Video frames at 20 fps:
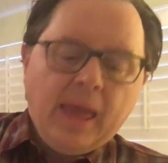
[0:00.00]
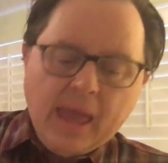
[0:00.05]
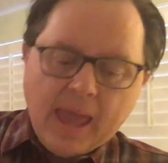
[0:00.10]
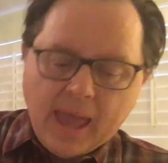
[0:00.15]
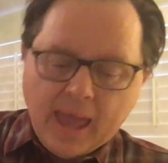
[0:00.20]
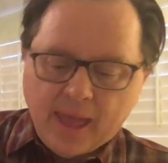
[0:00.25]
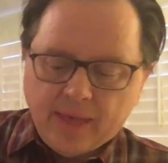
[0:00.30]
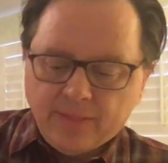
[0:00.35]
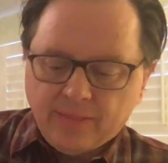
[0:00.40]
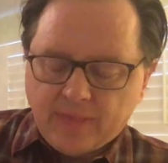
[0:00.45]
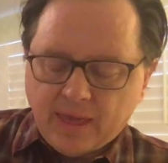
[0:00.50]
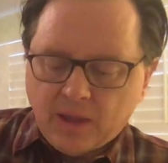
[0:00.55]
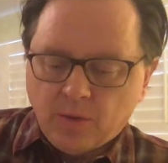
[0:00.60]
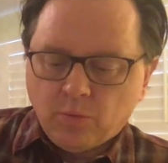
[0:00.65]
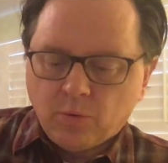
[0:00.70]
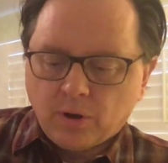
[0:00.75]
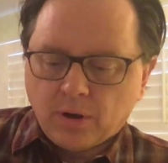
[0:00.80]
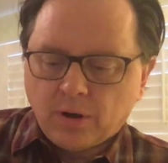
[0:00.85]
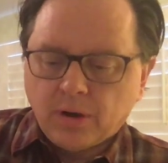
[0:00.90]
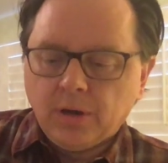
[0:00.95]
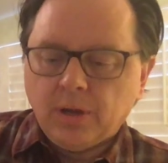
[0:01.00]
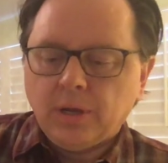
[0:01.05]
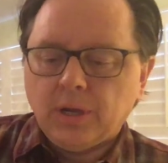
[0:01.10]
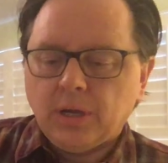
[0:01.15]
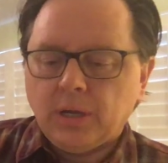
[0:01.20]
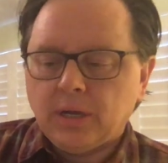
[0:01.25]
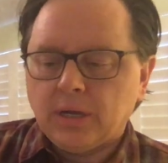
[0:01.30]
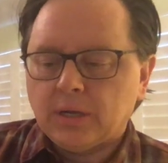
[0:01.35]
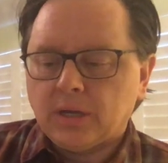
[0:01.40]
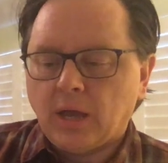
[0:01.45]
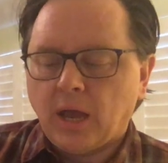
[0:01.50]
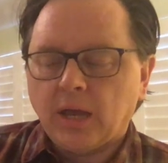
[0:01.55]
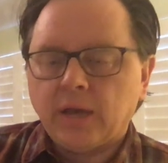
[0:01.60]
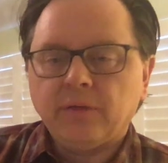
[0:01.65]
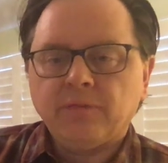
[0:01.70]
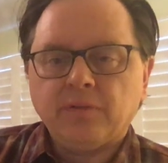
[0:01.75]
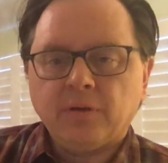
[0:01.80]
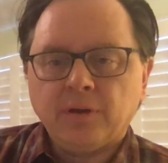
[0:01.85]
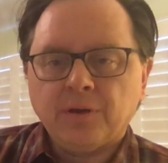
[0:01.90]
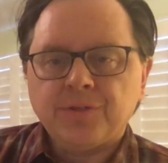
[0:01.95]
and they were kind
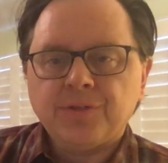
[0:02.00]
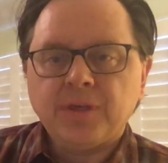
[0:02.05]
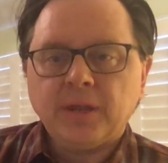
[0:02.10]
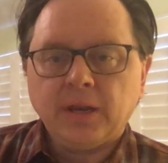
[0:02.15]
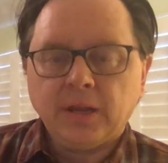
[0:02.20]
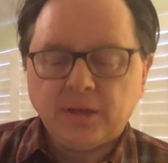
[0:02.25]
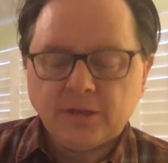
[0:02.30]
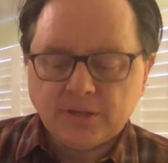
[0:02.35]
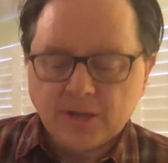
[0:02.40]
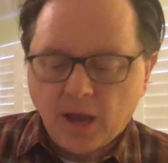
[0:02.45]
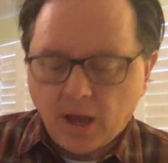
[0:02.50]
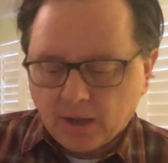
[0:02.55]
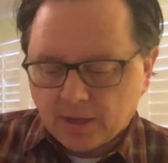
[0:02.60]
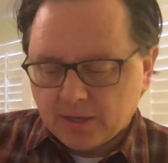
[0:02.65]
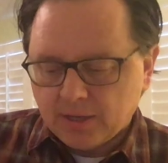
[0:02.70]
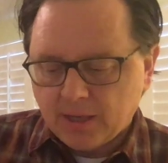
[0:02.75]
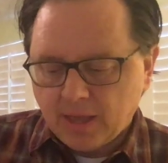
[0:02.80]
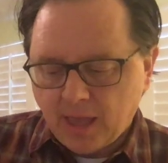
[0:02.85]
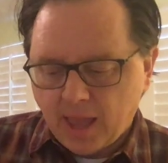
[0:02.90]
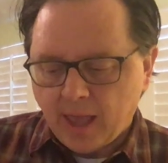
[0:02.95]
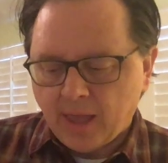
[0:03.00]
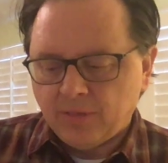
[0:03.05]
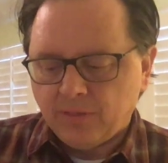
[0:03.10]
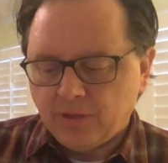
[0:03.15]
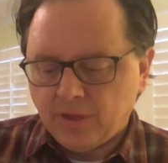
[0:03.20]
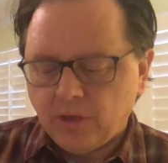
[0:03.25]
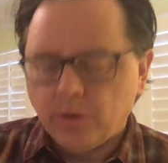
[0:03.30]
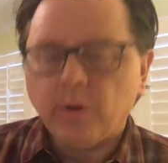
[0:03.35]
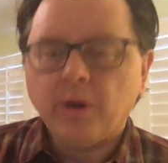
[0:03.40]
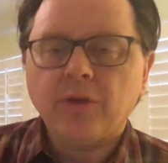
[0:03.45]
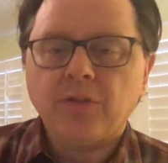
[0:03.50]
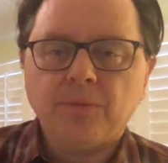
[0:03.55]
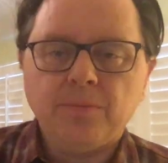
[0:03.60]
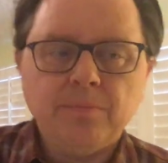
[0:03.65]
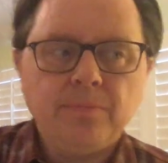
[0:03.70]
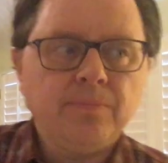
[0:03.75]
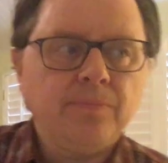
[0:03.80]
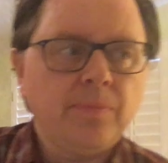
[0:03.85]
of a sitting duck, and the U.S.